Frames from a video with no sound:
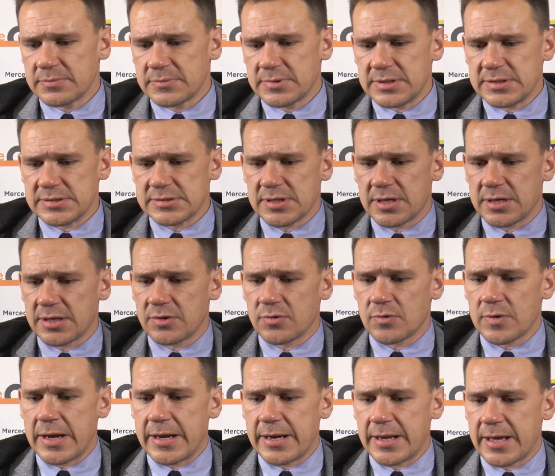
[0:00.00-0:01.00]
He's got a
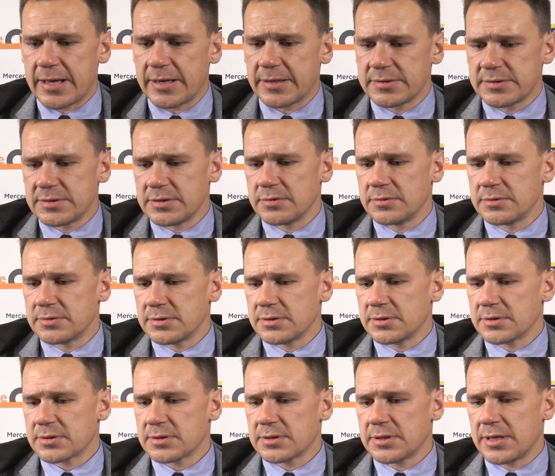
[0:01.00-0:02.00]
great attitude,
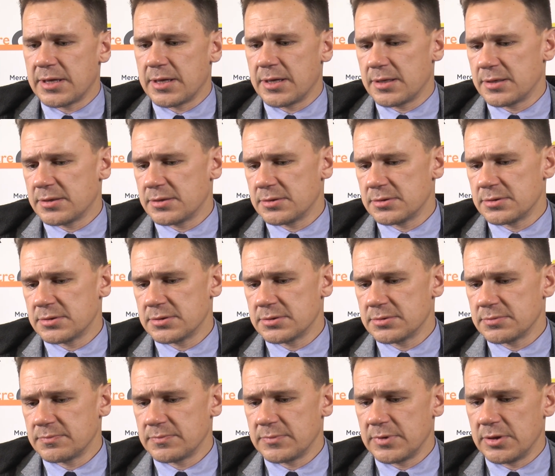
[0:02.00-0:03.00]
and,
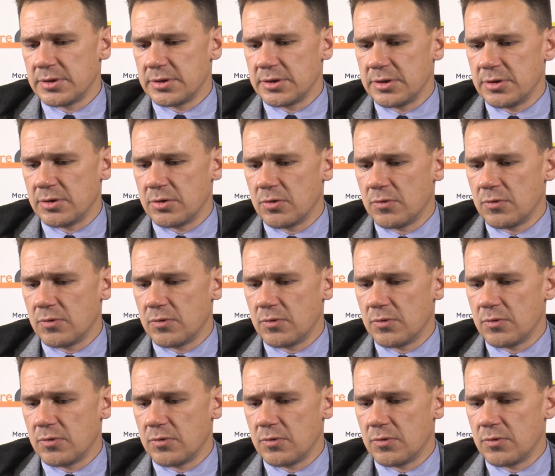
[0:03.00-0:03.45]
you know,